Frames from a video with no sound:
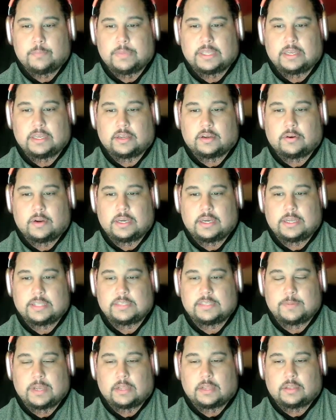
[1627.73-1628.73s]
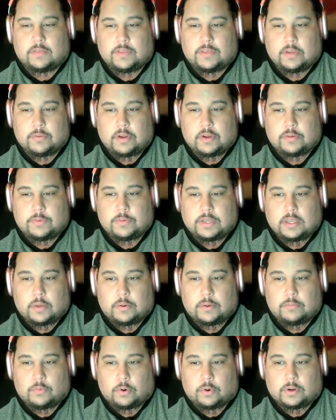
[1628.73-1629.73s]
beating current hits by Olivia
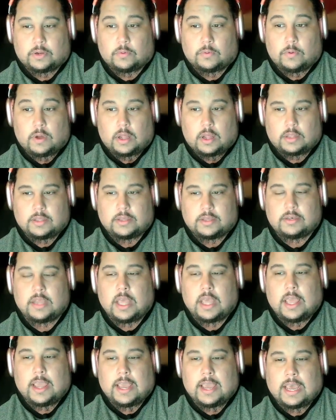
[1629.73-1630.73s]
Rodrigo and Morgan Wallen.